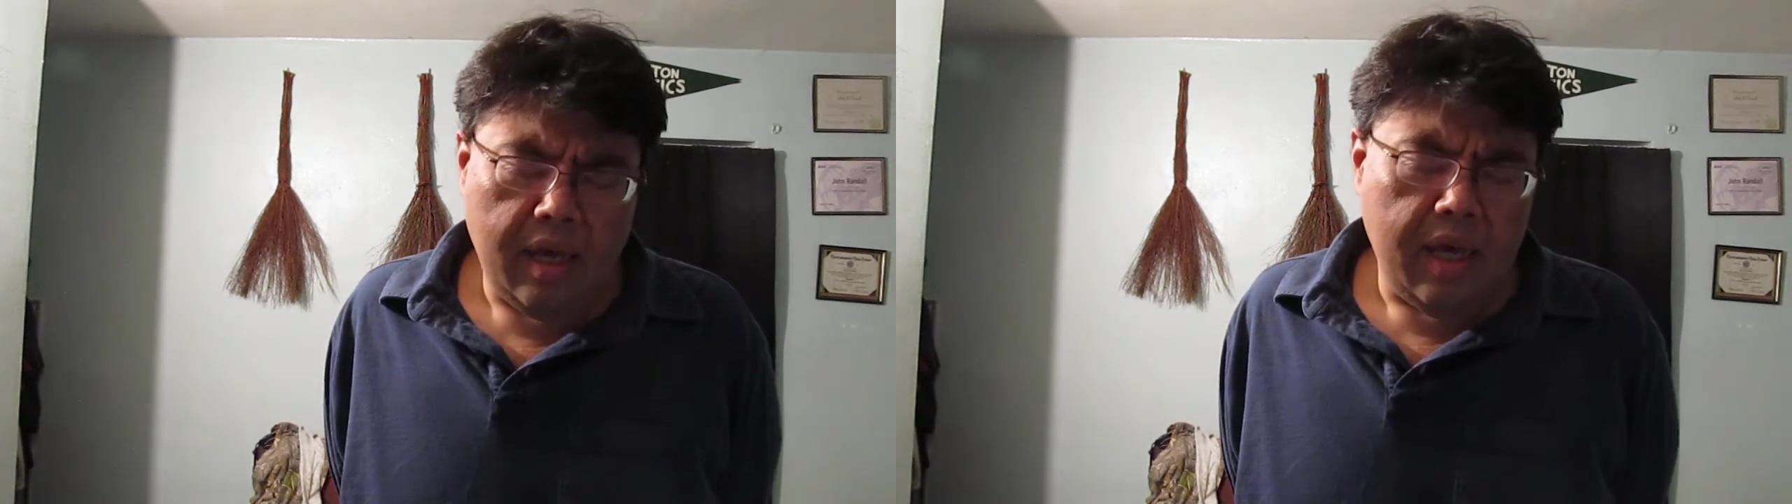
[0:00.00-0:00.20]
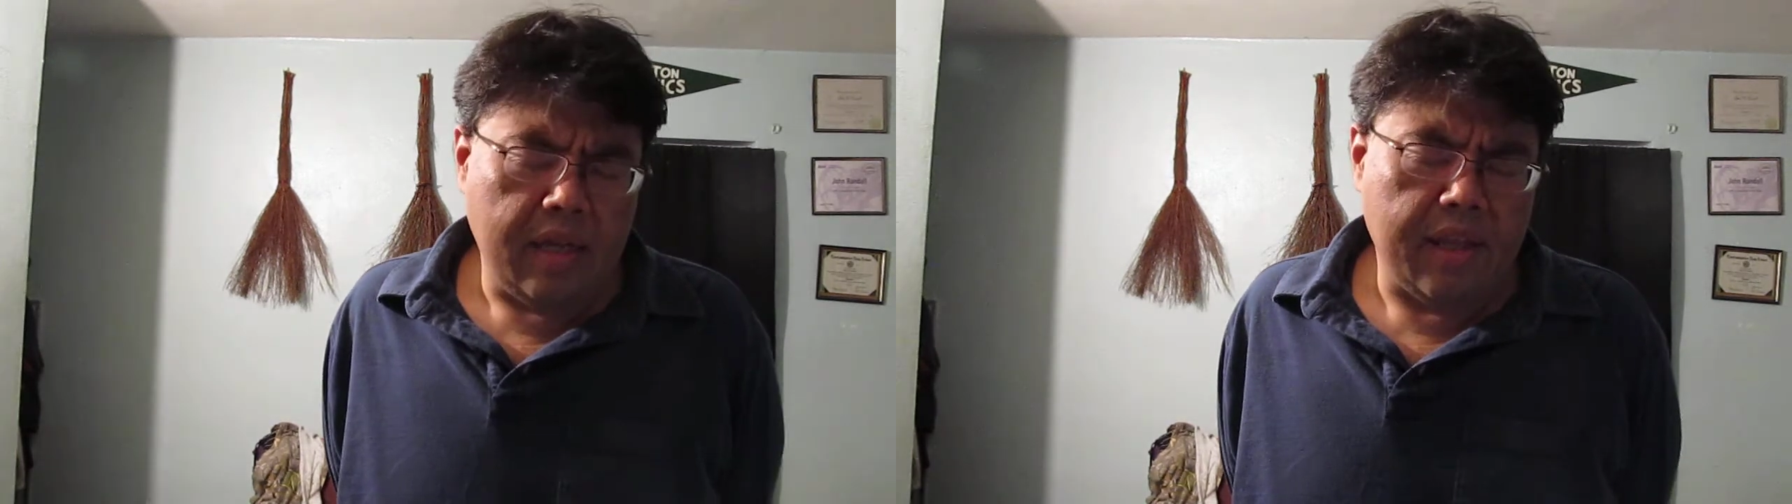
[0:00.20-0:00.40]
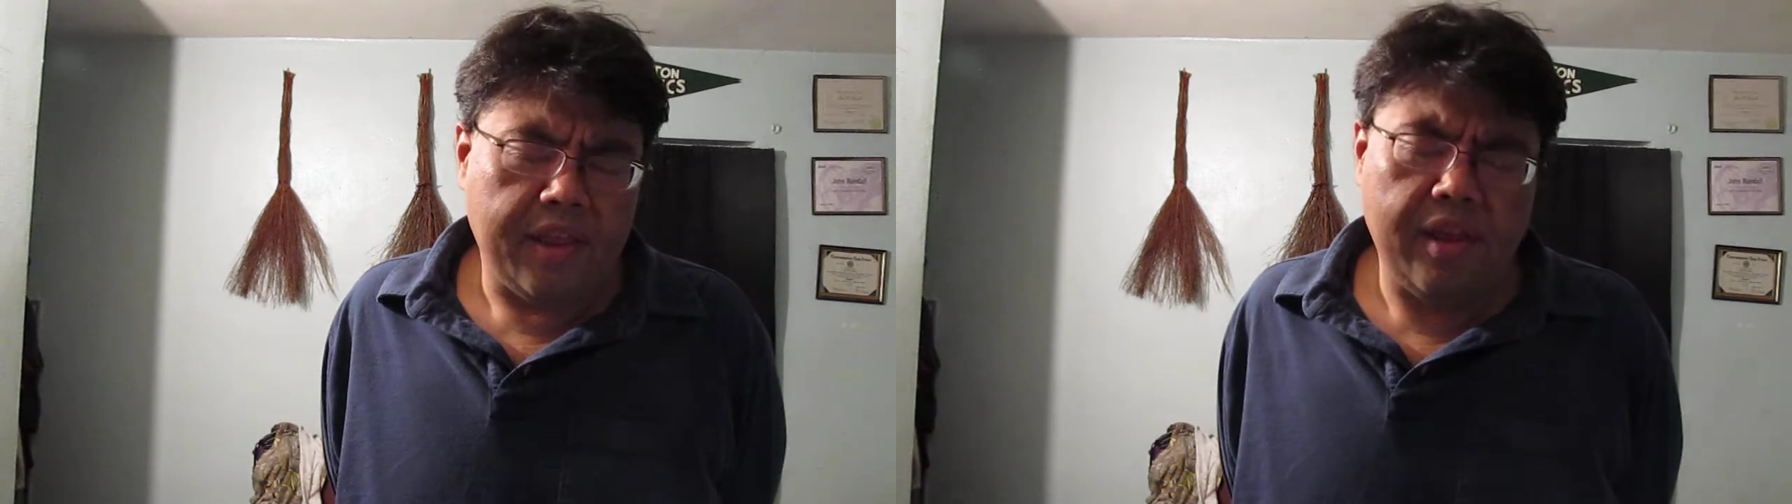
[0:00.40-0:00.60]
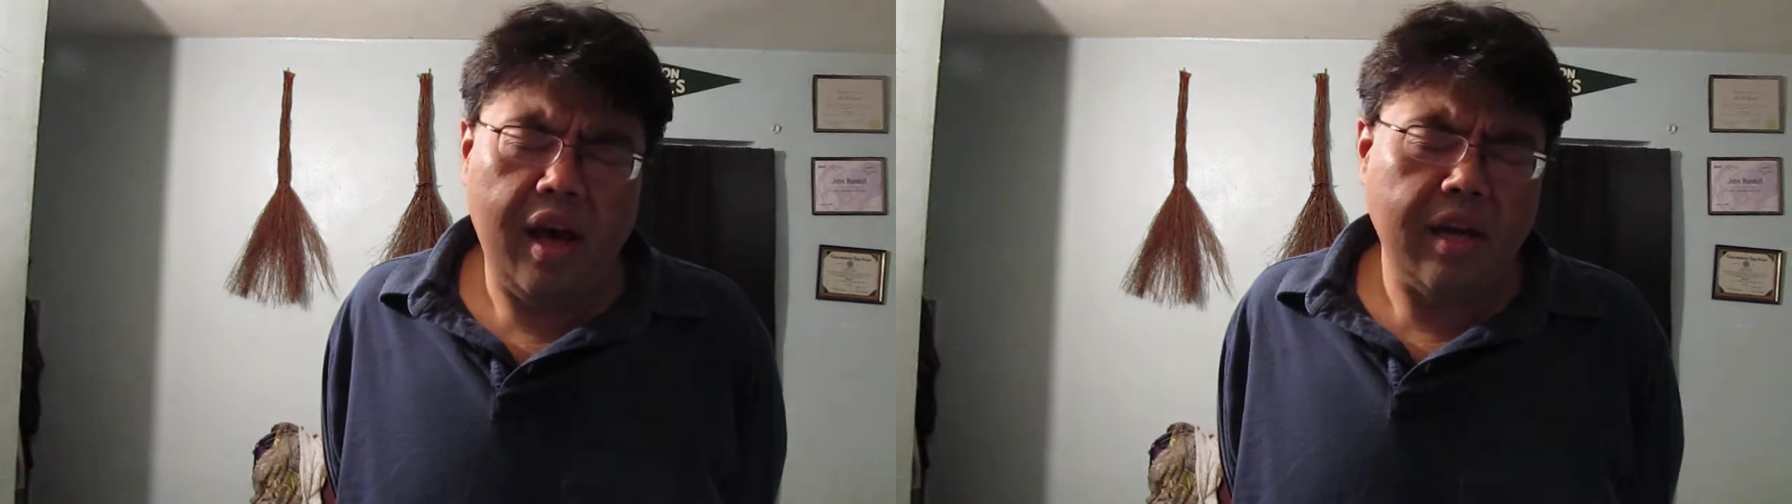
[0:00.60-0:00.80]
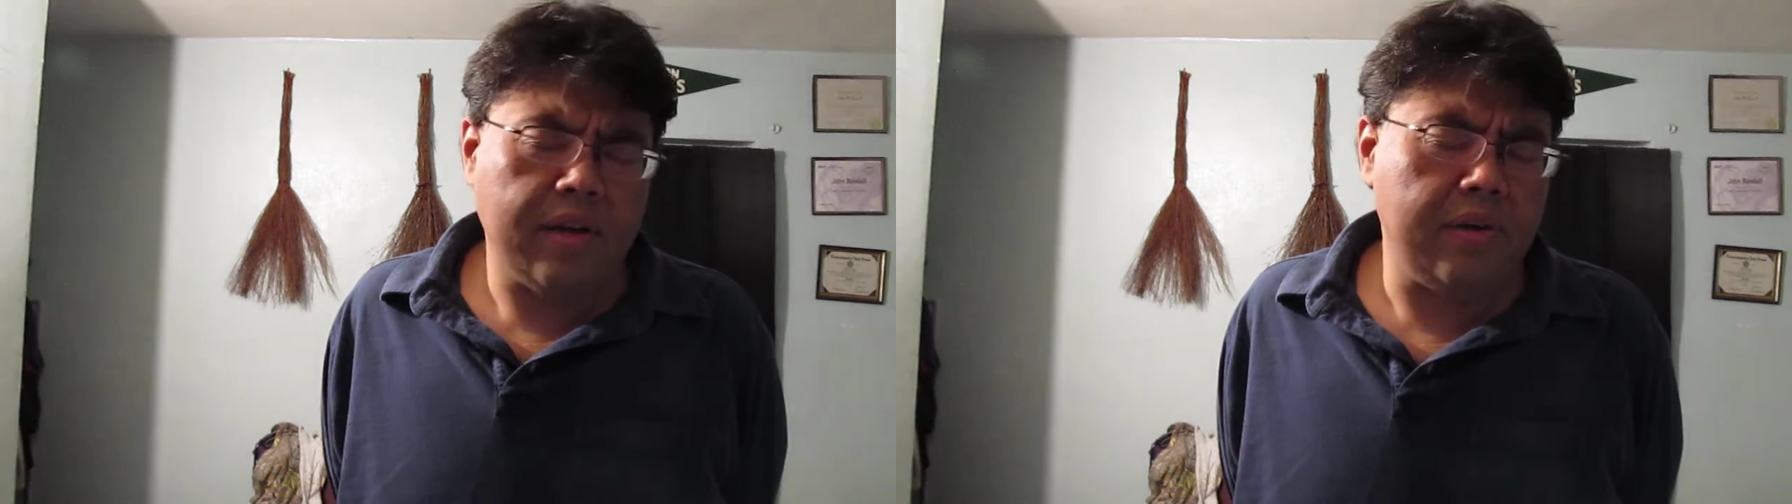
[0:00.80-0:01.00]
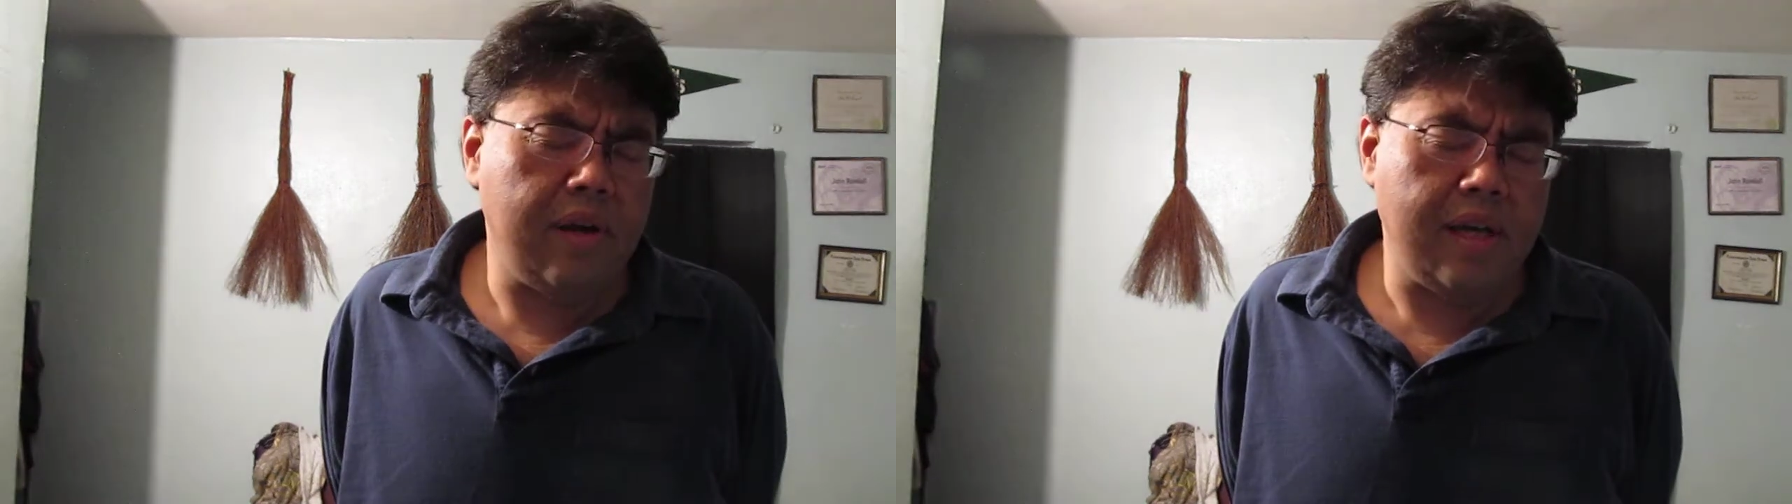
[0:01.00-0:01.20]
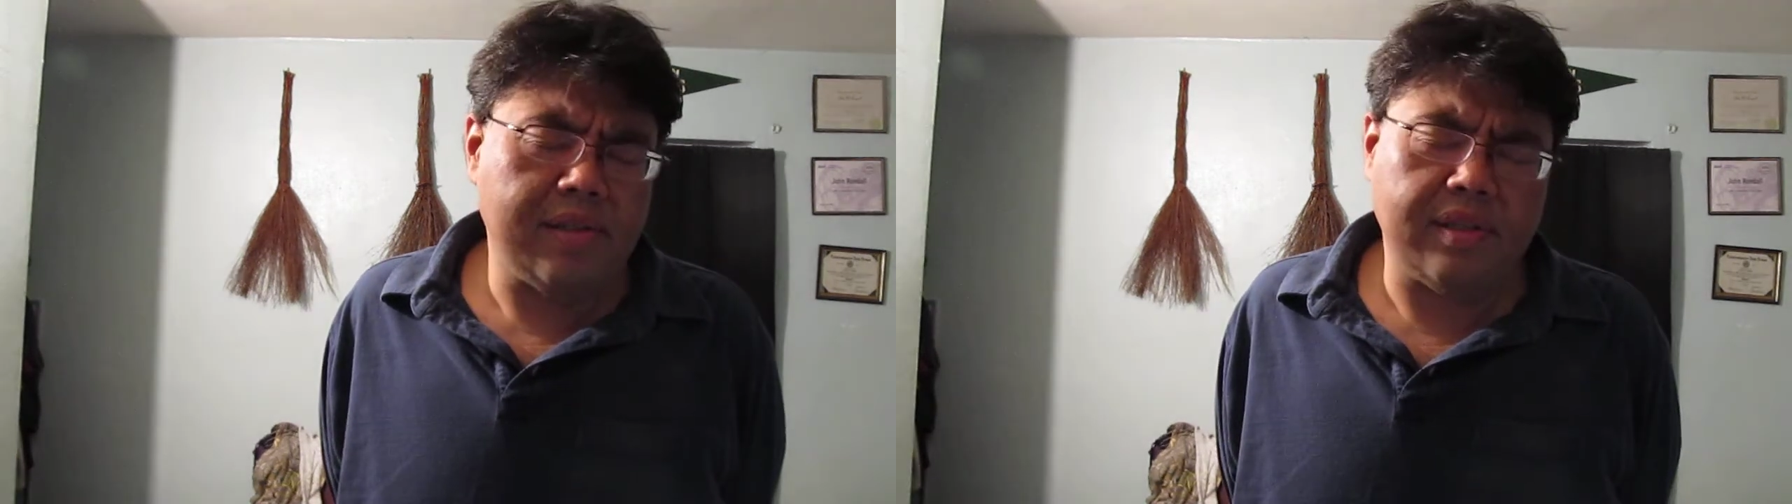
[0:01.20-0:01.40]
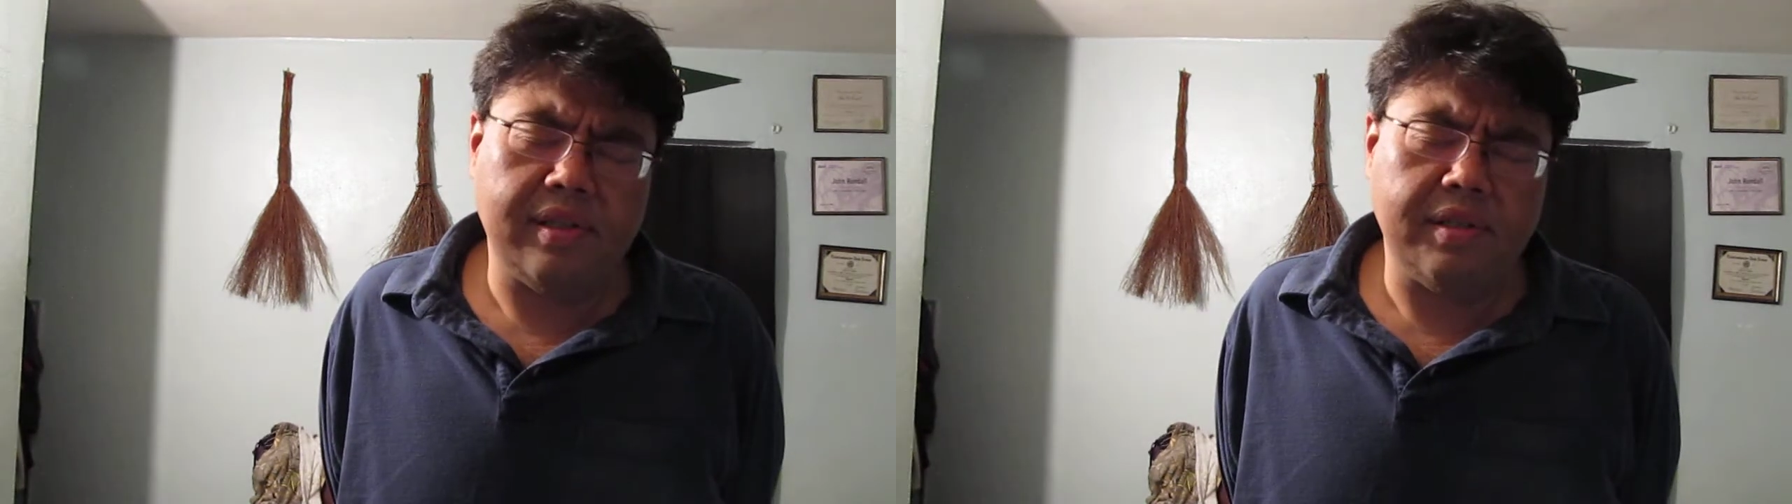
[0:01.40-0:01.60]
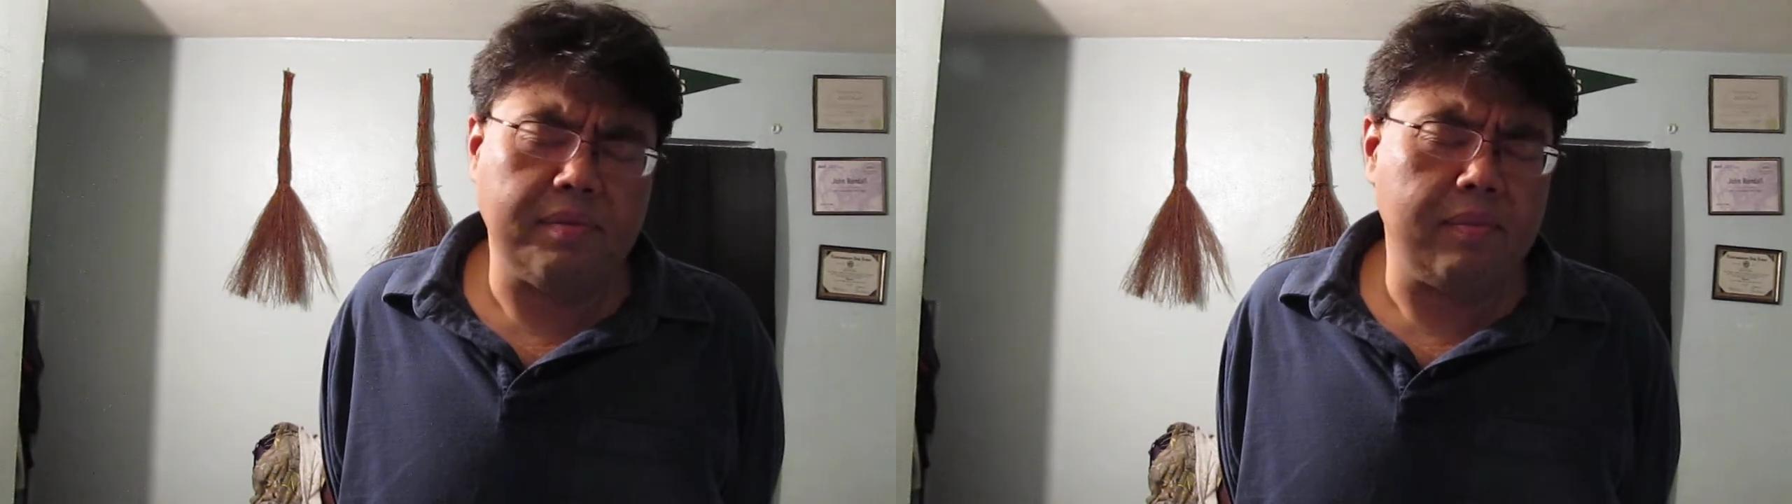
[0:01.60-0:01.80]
And the thought crosses